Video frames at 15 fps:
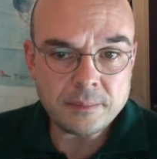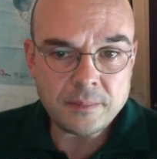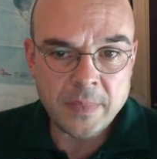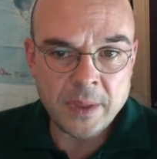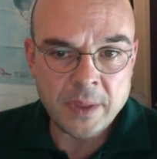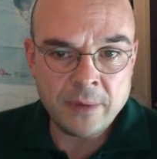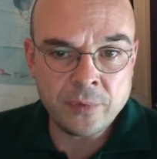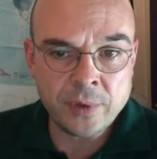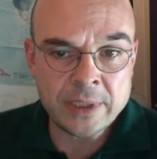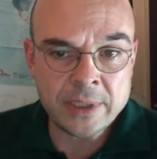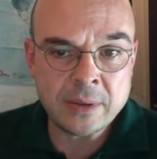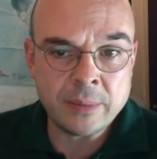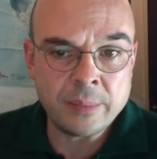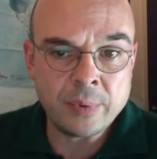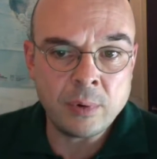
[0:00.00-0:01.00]
for
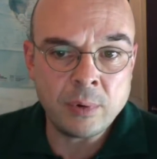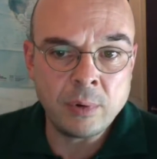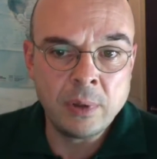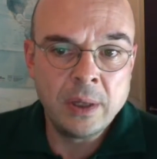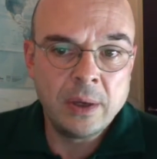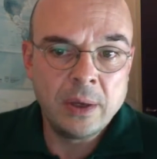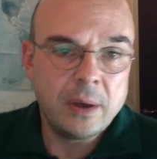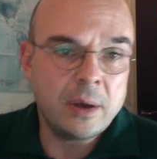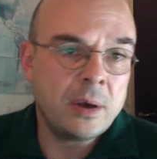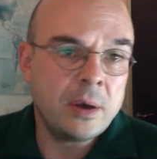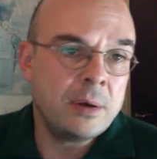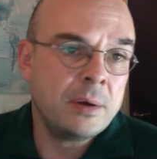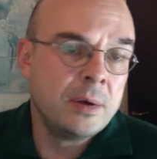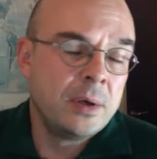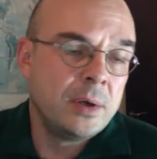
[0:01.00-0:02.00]
example,
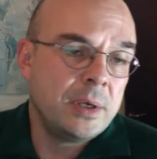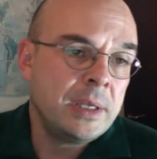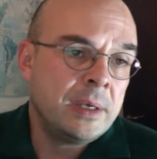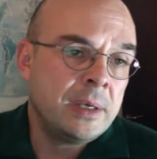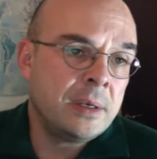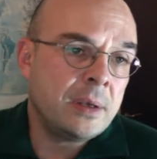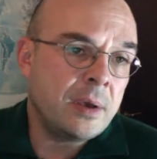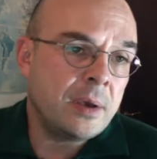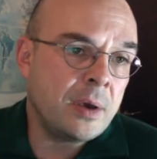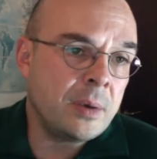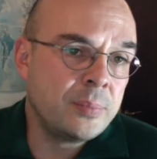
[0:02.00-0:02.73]
in